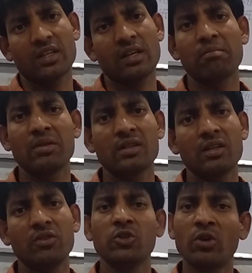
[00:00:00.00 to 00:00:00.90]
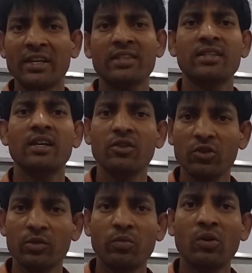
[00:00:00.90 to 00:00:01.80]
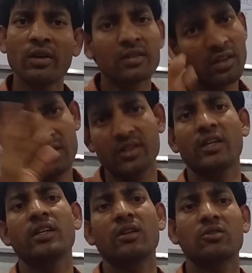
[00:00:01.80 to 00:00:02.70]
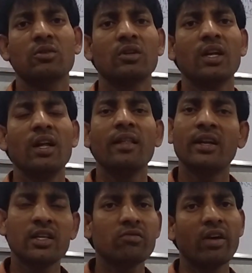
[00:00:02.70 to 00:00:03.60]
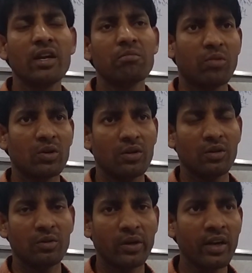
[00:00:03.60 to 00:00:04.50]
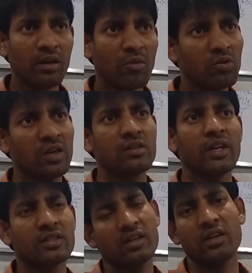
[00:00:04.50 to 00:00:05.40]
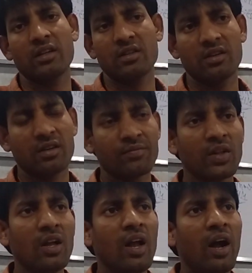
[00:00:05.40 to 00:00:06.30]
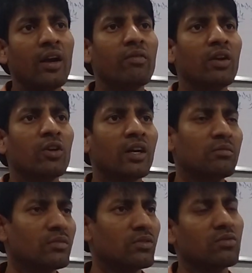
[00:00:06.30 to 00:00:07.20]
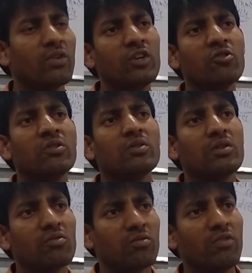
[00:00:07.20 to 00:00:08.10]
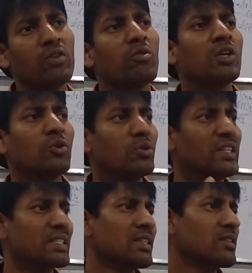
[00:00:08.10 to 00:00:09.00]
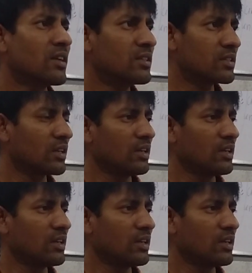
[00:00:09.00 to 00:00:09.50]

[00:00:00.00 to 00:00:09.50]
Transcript: compulsory. You need to understand, you need to focus and study also. That is very important. Okay, na? Mountains, etc. And when you want to discuss that